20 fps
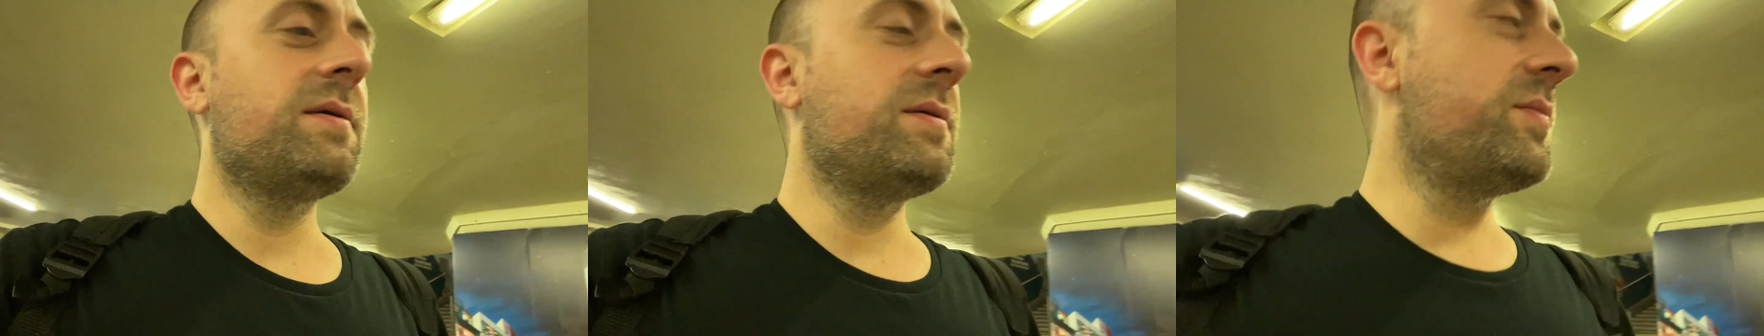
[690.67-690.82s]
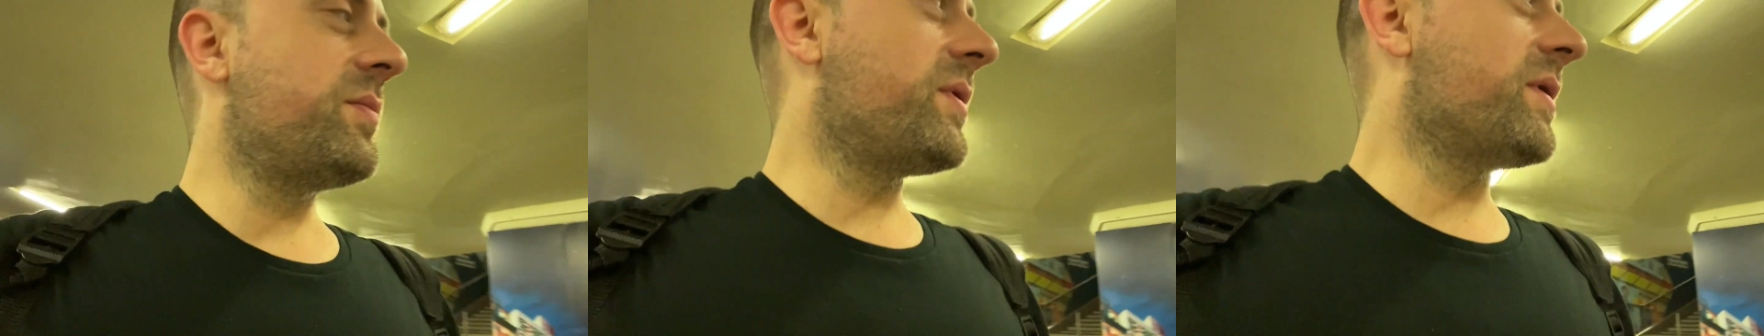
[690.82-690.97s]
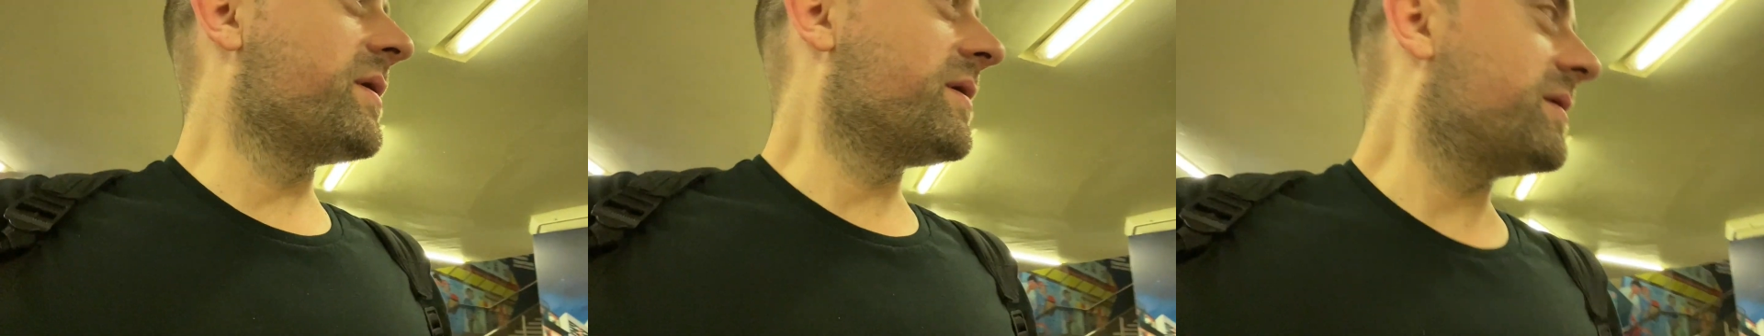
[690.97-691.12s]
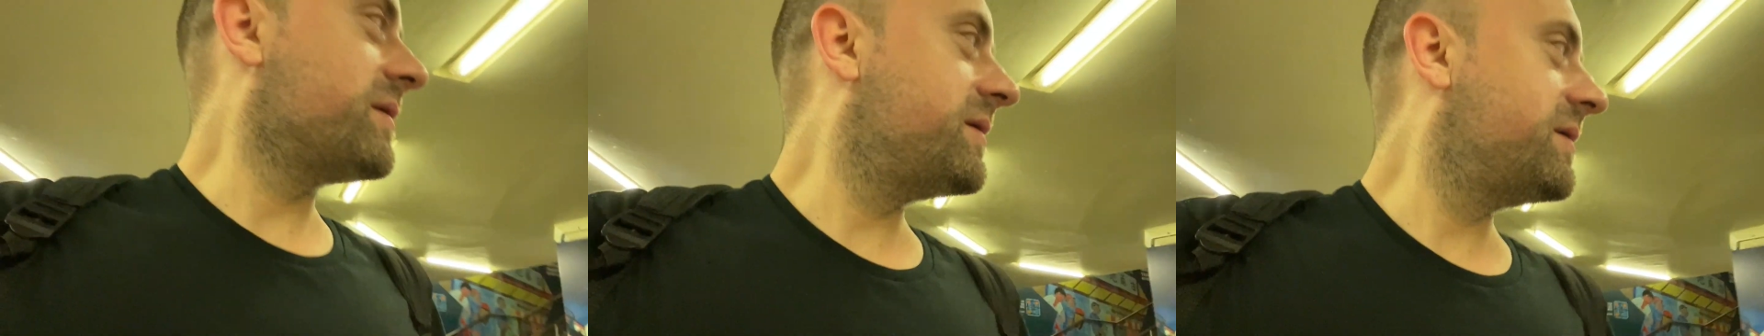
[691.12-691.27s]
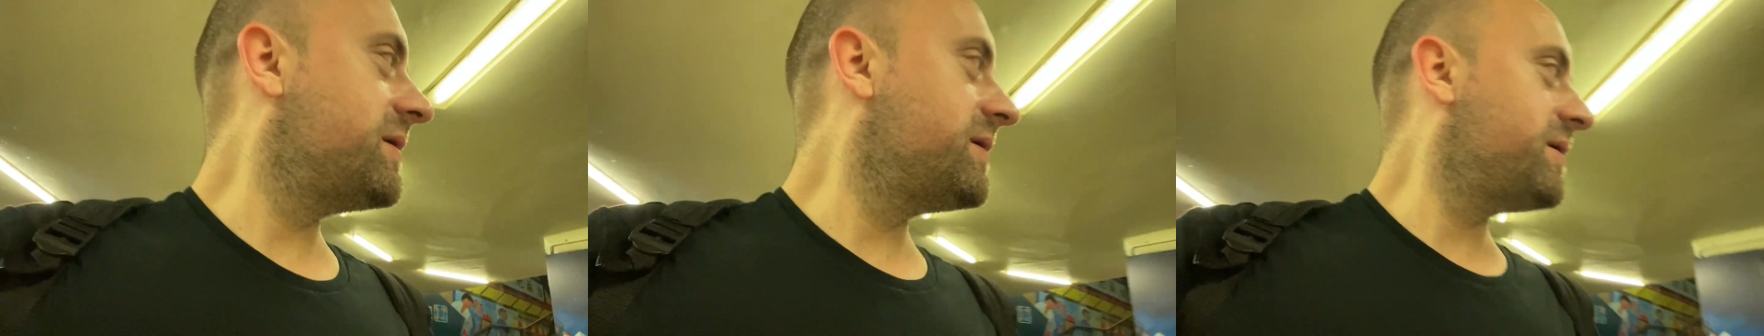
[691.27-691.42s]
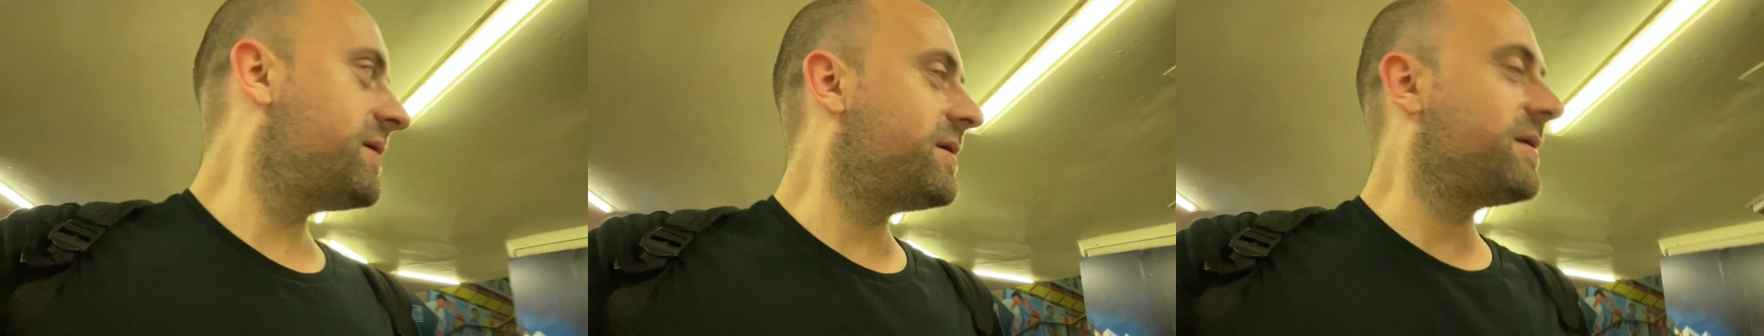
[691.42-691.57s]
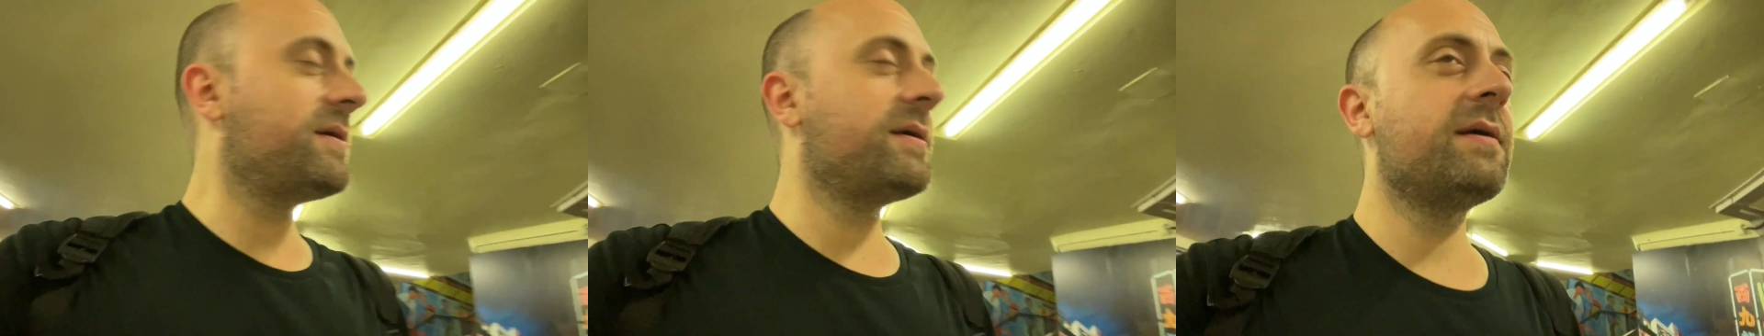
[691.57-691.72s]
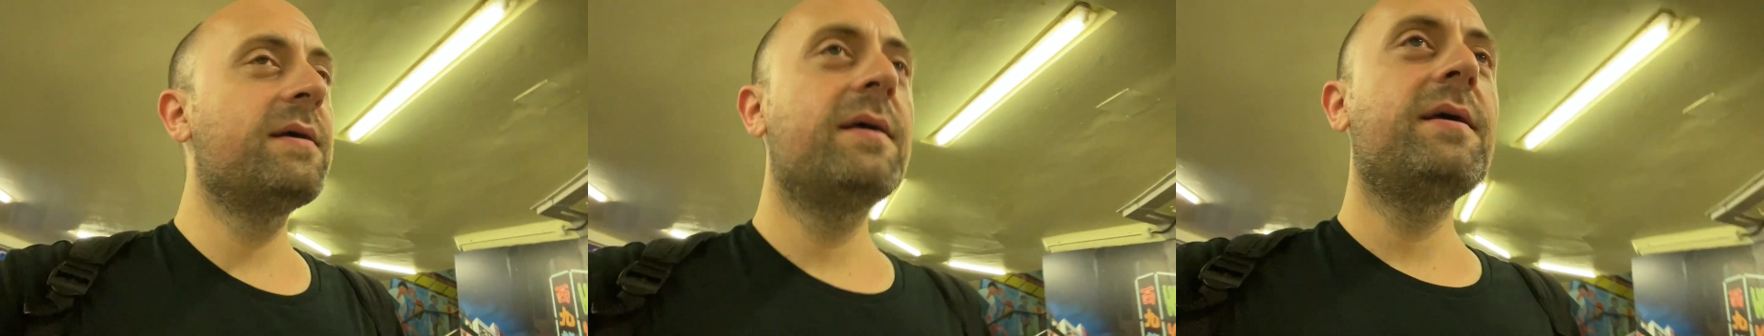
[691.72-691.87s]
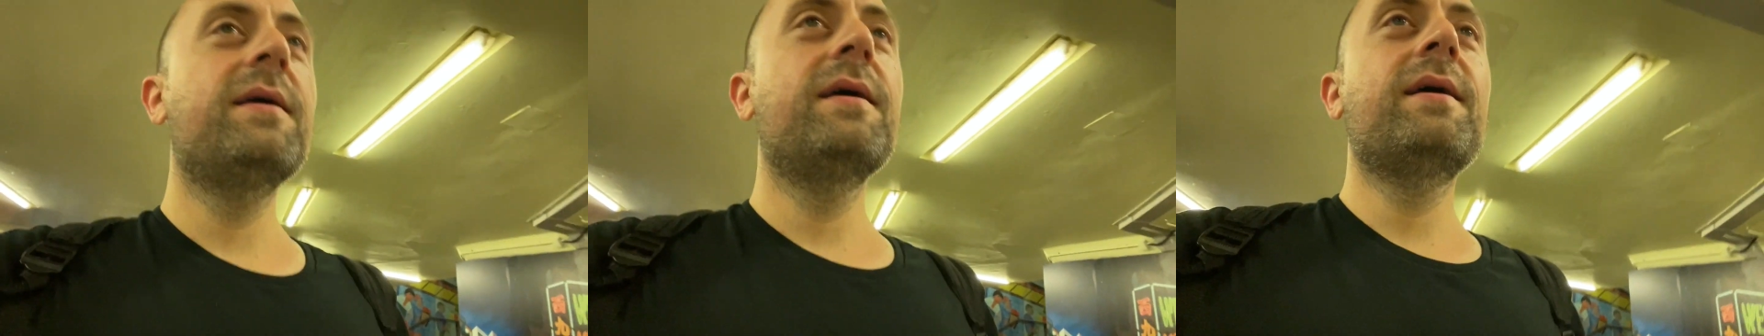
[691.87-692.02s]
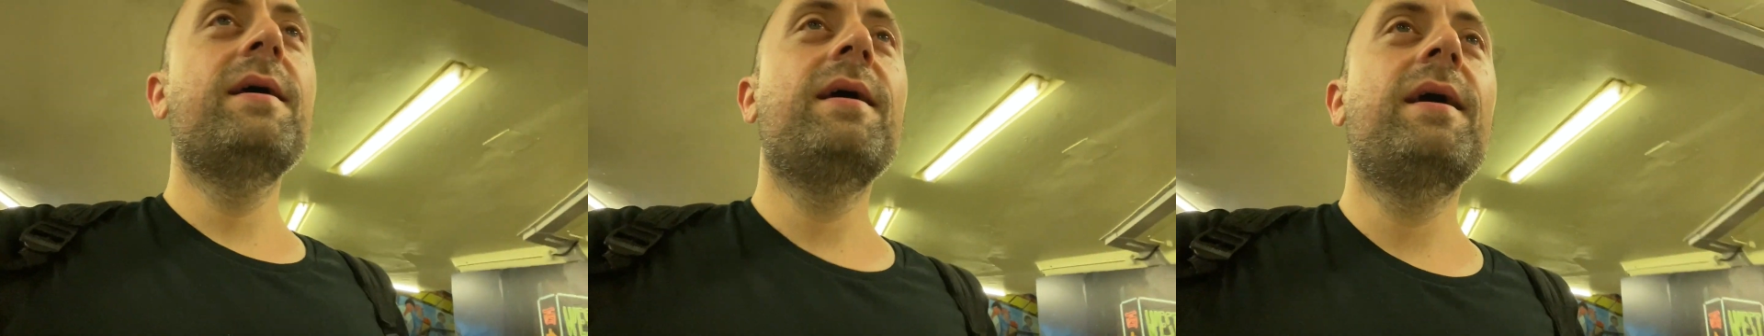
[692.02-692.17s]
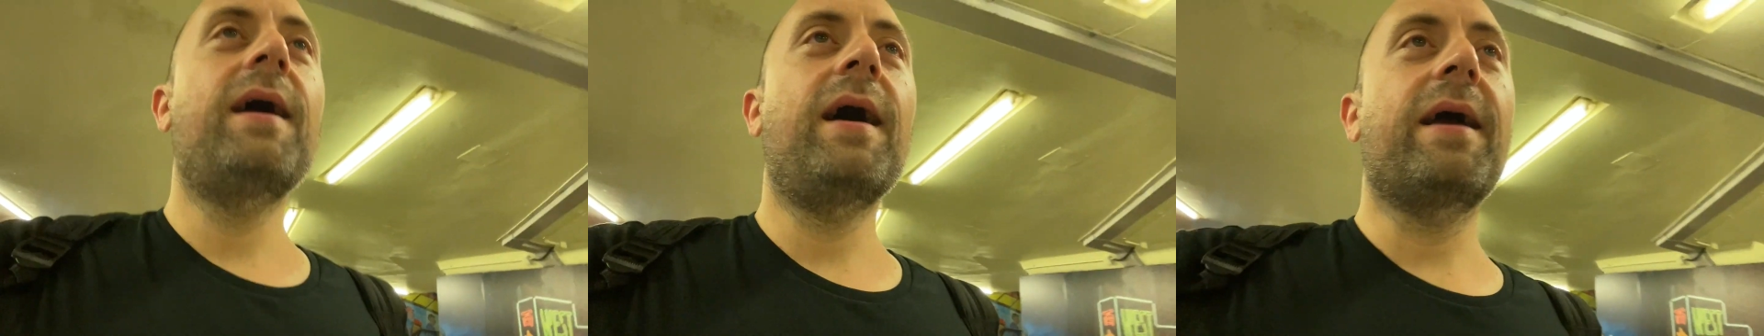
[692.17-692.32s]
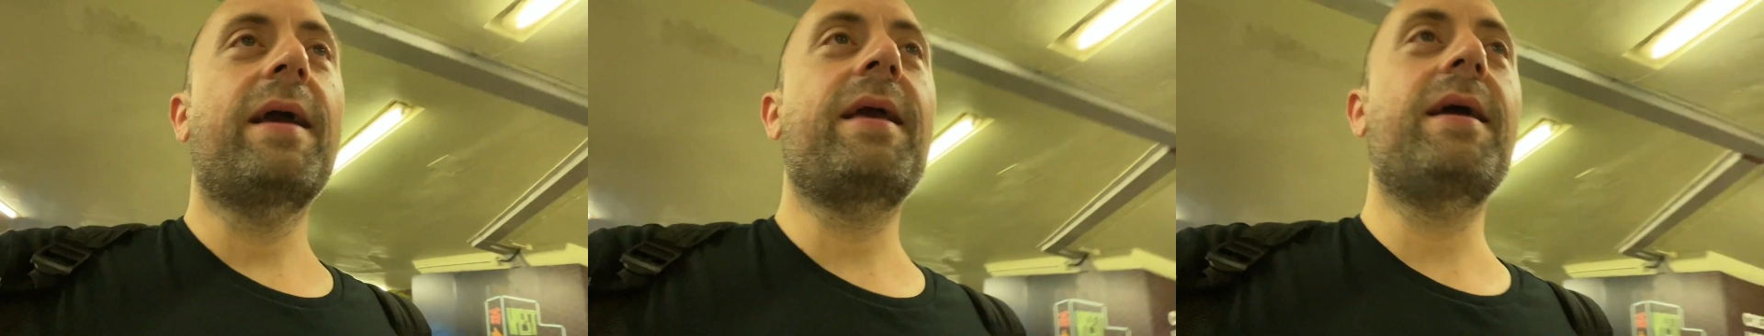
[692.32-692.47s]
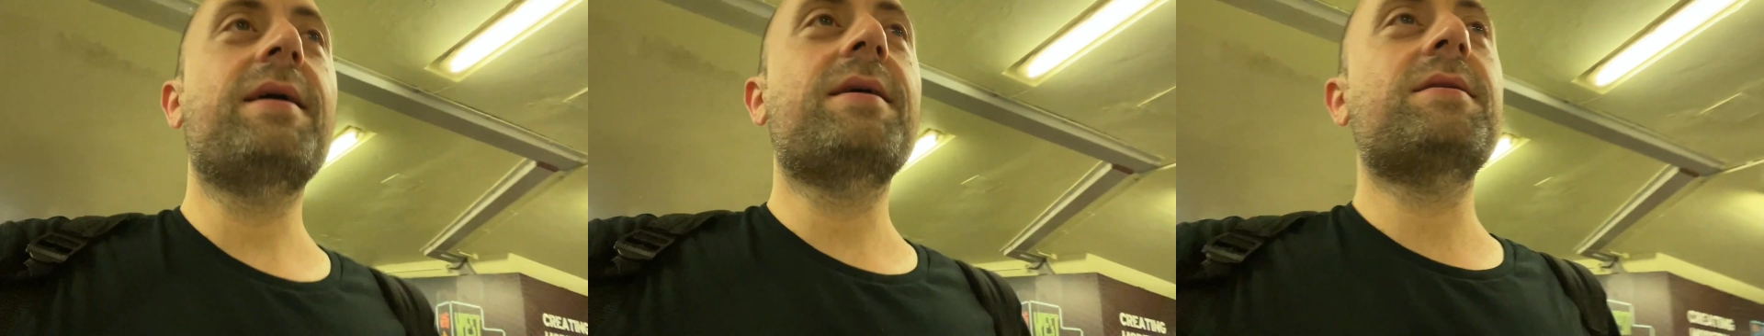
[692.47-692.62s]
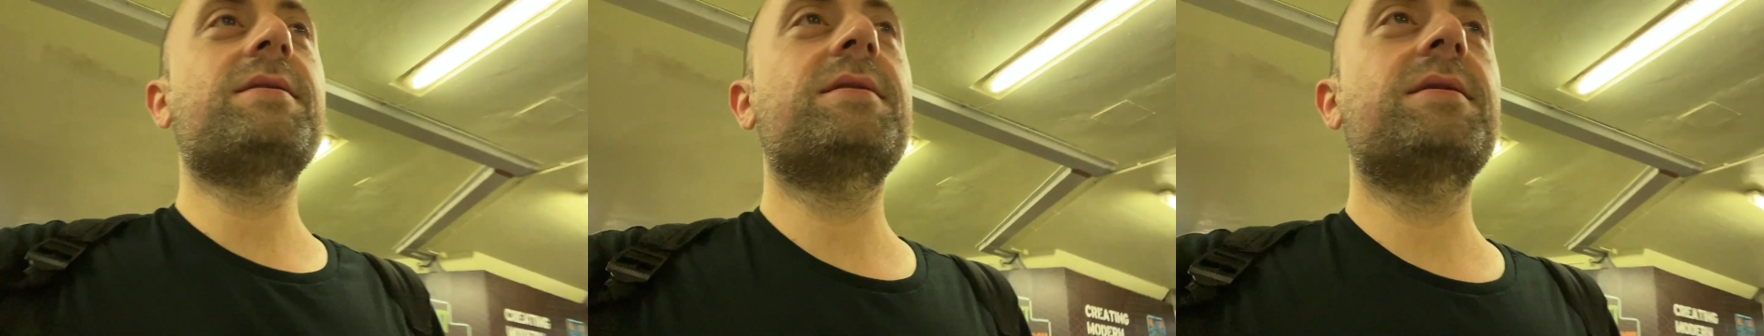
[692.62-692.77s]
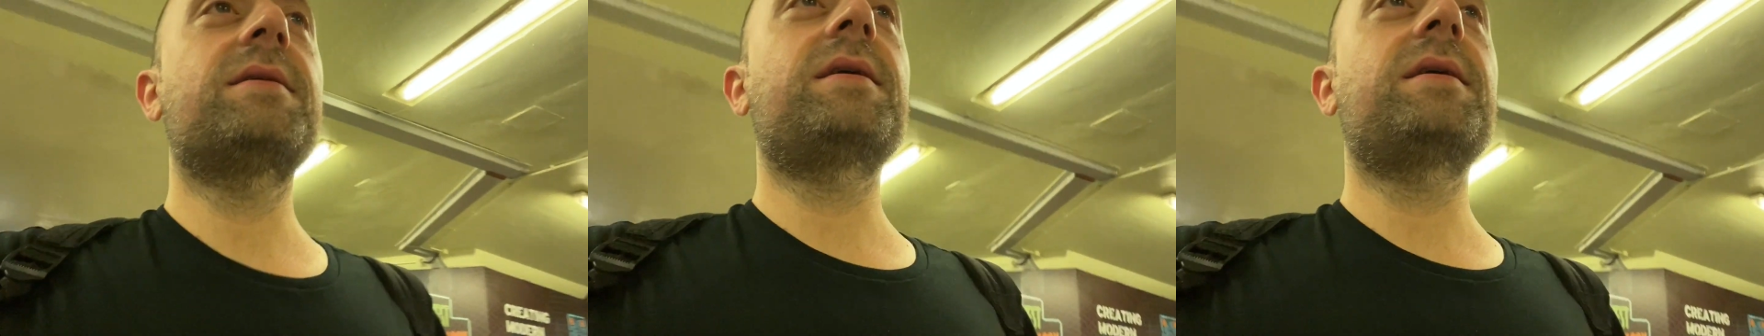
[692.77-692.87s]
But I guess